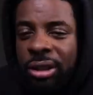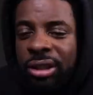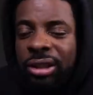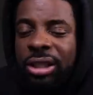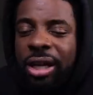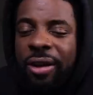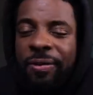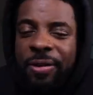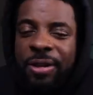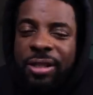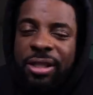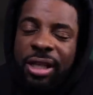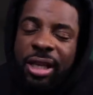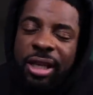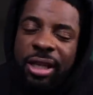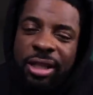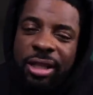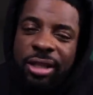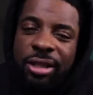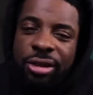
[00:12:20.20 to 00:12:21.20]
The stuff he's
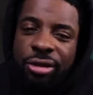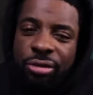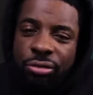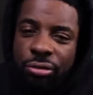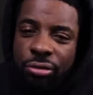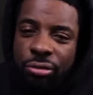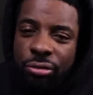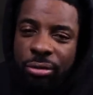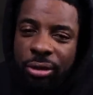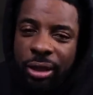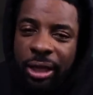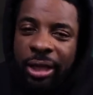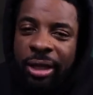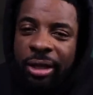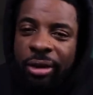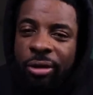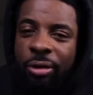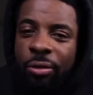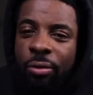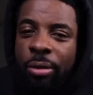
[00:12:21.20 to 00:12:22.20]
saying is true.
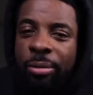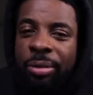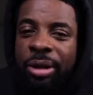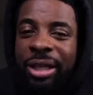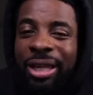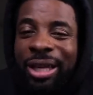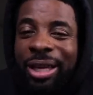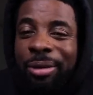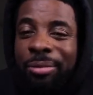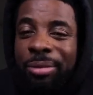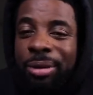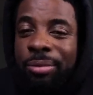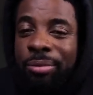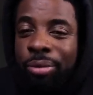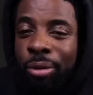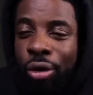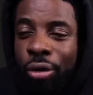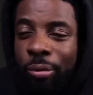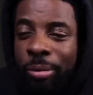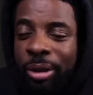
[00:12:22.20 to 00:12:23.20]
Like, a woman can be
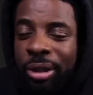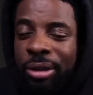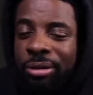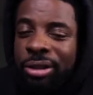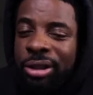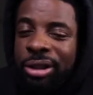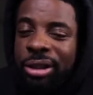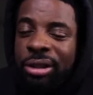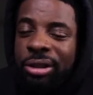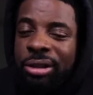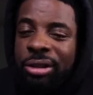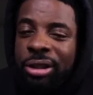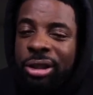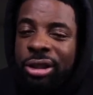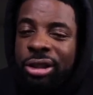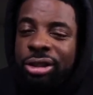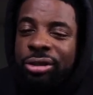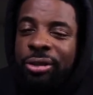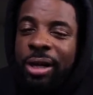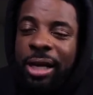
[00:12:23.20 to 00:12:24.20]
broke, but if she's
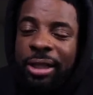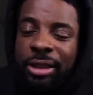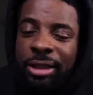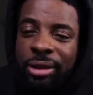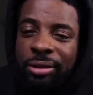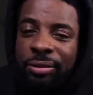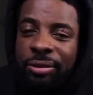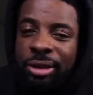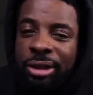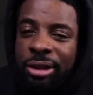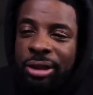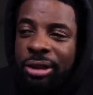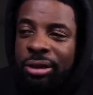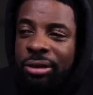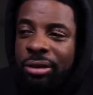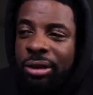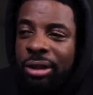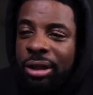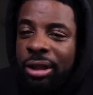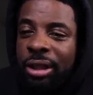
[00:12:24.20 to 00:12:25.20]
attractive,
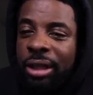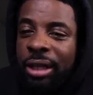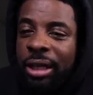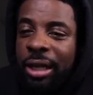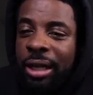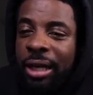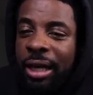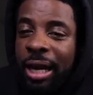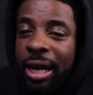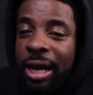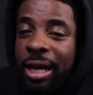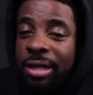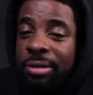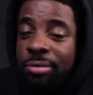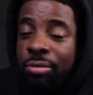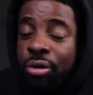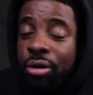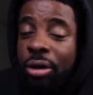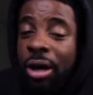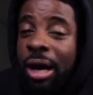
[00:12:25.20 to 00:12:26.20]
she has
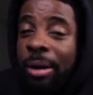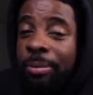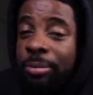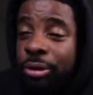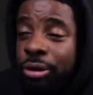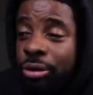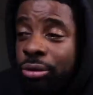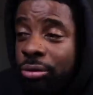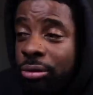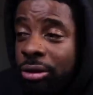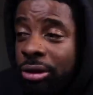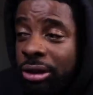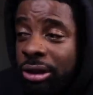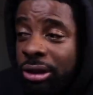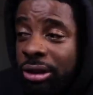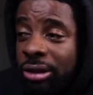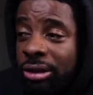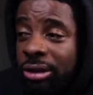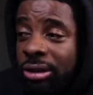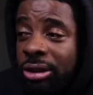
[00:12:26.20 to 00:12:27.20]
more
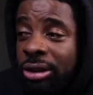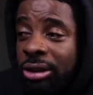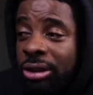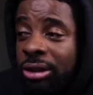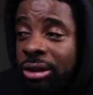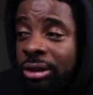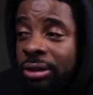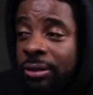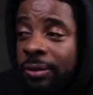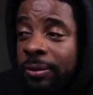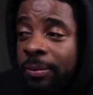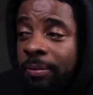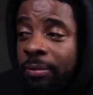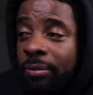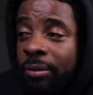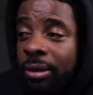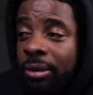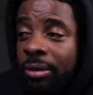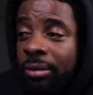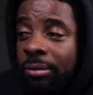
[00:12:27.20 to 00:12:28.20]
opportunities to
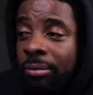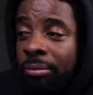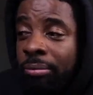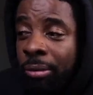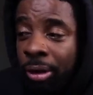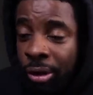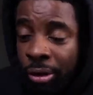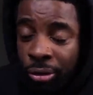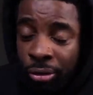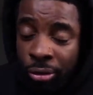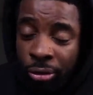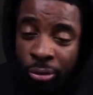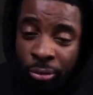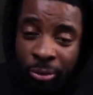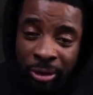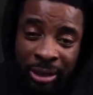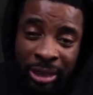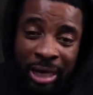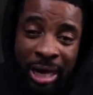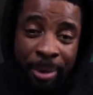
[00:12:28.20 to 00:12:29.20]
mingle
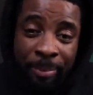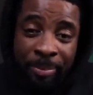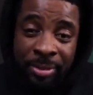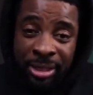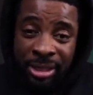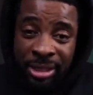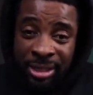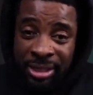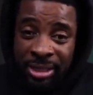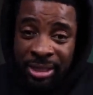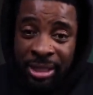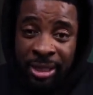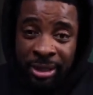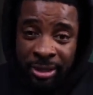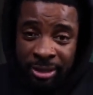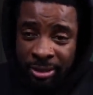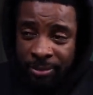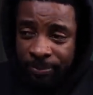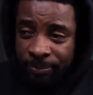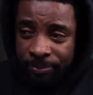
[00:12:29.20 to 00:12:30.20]
with the opposite
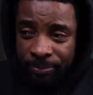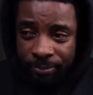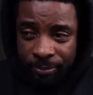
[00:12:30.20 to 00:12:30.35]
sex.